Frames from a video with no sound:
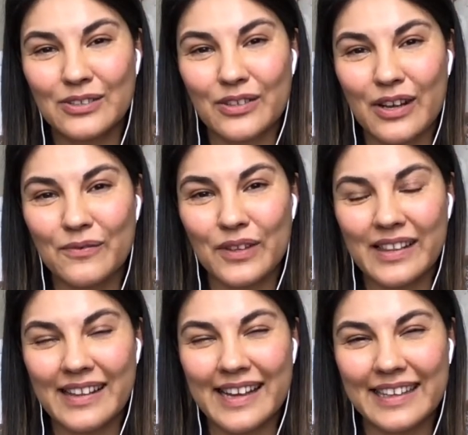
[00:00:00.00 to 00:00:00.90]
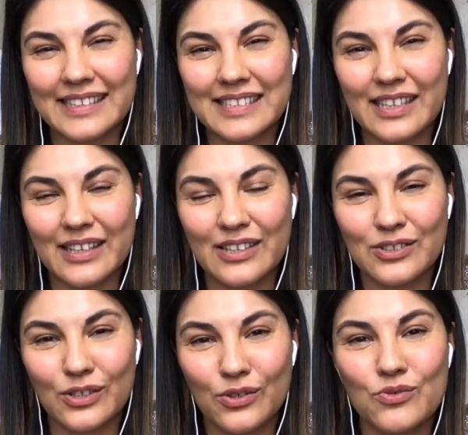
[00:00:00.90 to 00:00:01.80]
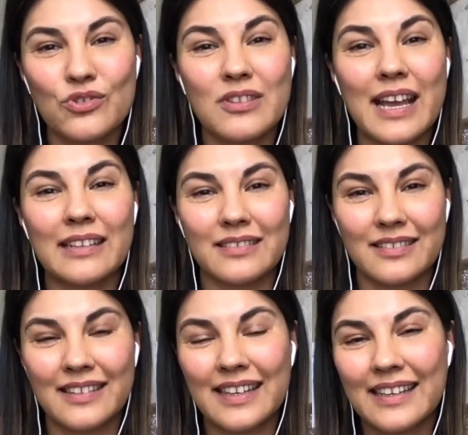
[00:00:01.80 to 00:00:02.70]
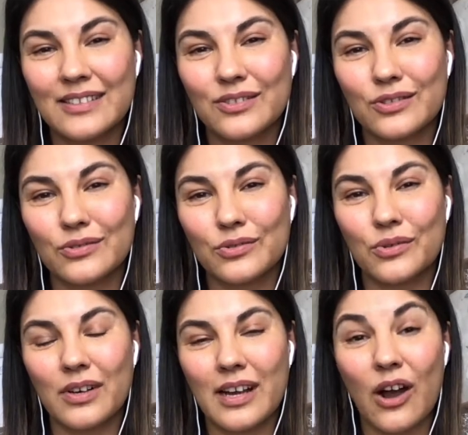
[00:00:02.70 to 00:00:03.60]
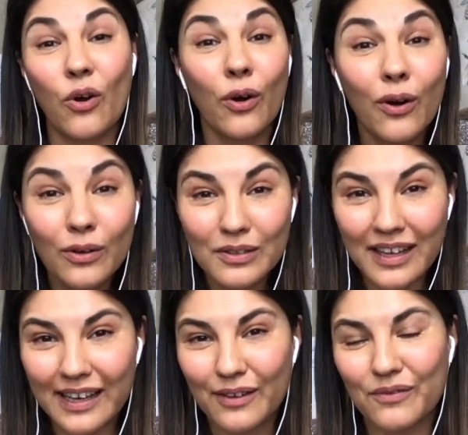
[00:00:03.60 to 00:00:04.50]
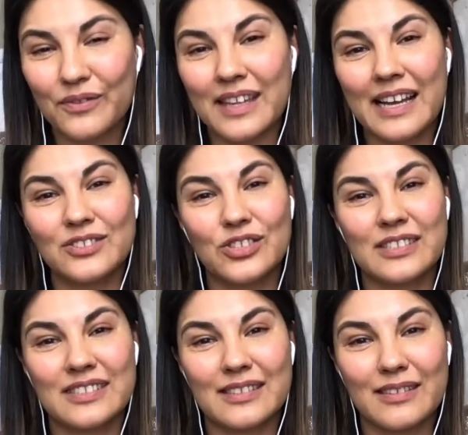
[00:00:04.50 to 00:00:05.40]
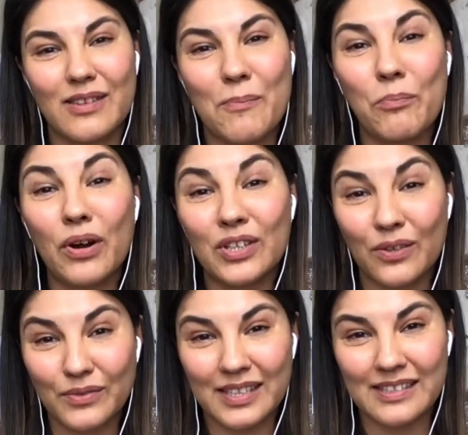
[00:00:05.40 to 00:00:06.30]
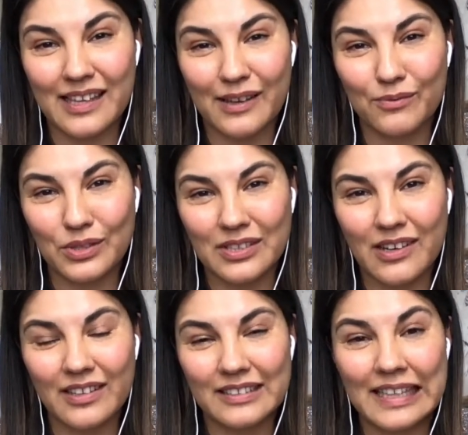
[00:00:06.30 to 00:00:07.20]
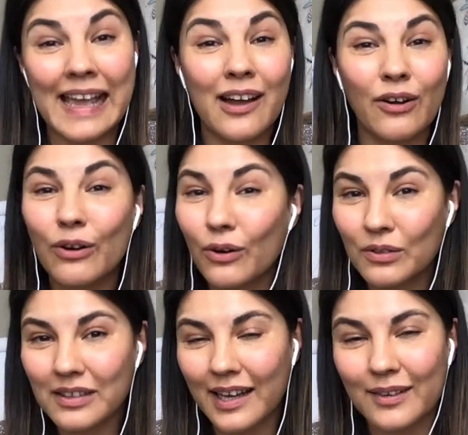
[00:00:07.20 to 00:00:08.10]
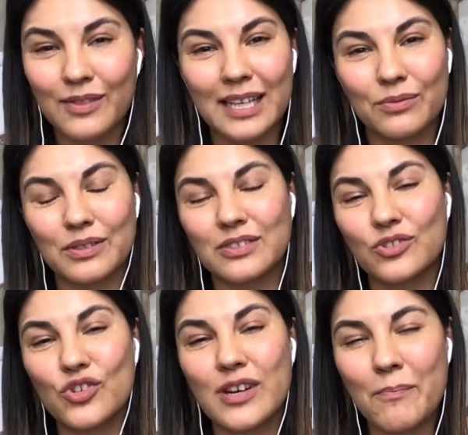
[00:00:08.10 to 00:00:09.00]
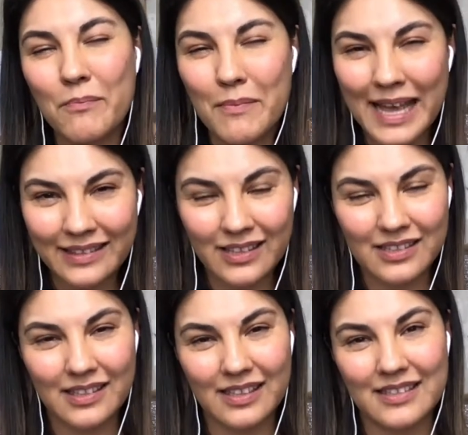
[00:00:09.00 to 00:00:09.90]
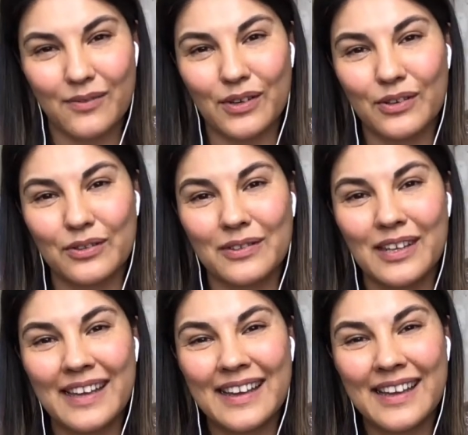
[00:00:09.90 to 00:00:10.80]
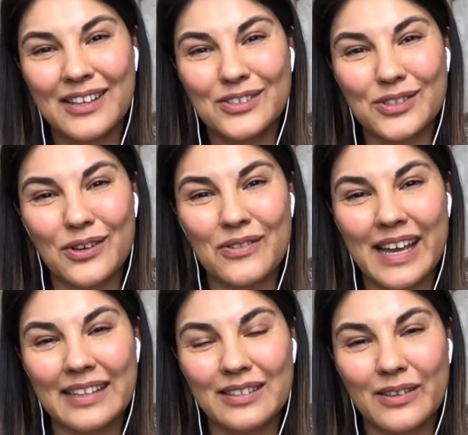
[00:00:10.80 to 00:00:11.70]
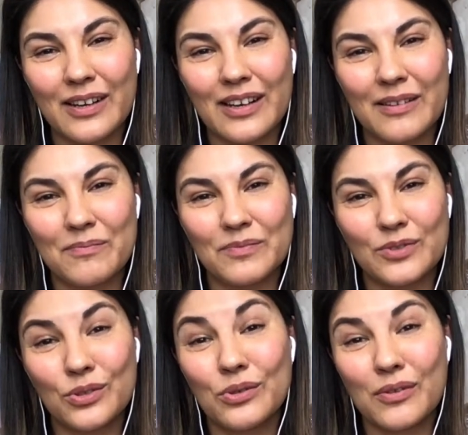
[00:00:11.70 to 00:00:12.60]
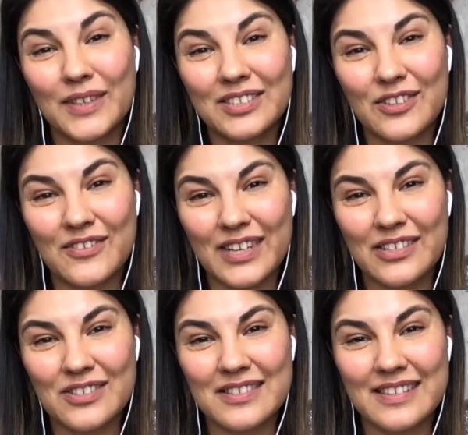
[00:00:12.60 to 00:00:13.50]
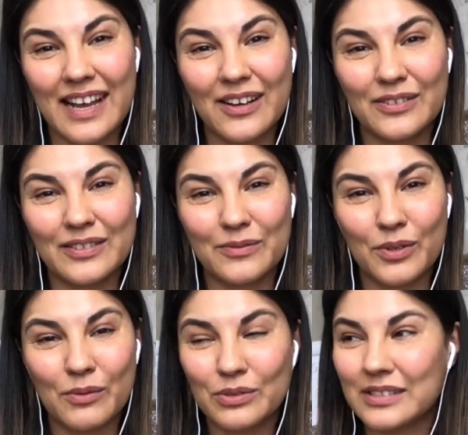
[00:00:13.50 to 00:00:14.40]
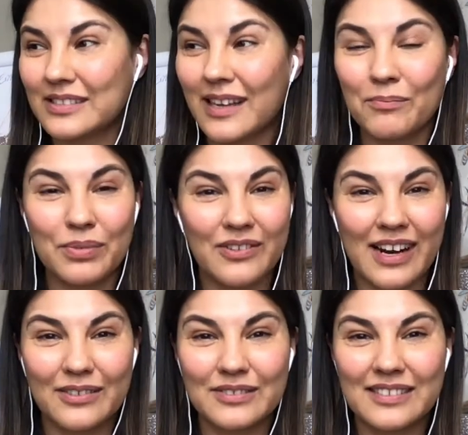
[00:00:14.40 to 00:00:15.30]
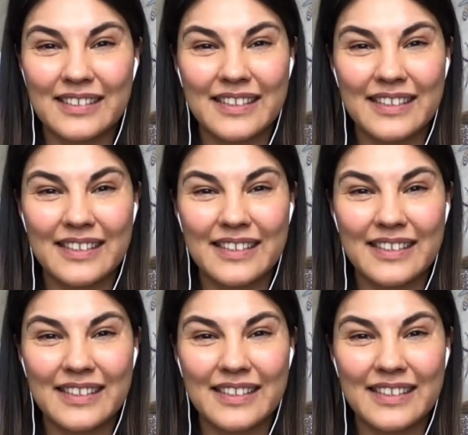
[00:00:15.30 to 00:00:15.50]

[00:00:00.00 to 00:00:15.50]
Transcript: So I feel like it's a huge debt to a whole life, not just a part of his life was hard, a whole life that was tremendously difficult, so that 2-3 generations down, we would stomp around